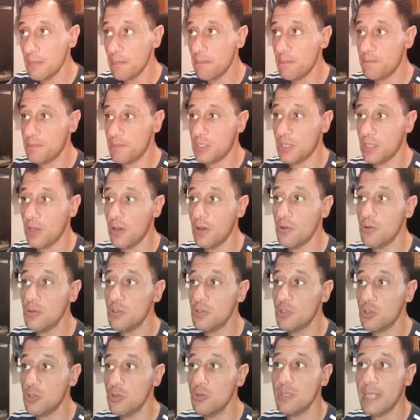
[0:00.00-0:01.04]
So
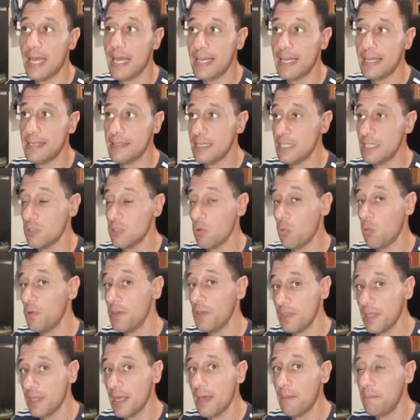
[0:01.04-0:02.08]
do take this
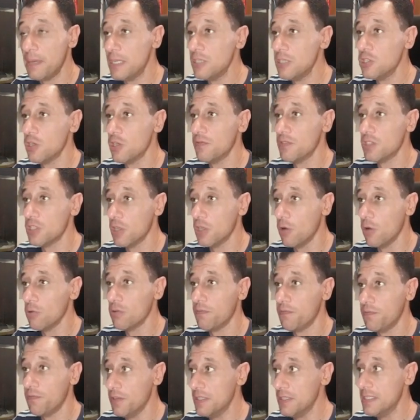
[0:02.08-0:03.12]
with a pinch of salt
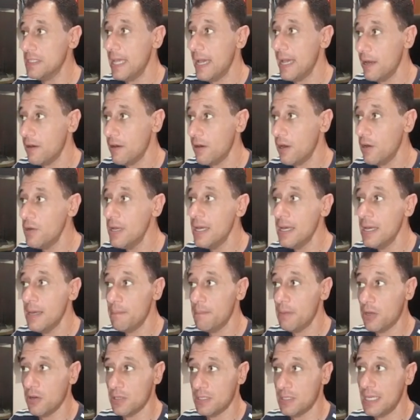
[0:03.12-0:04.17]
for Dero,
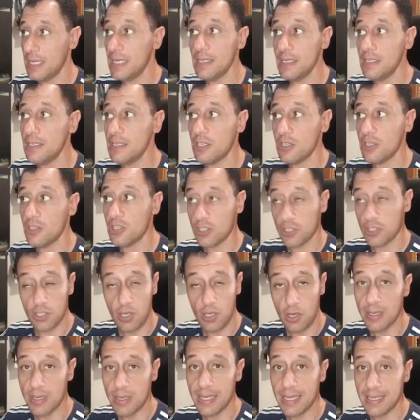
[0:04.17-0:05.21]
because it is showing a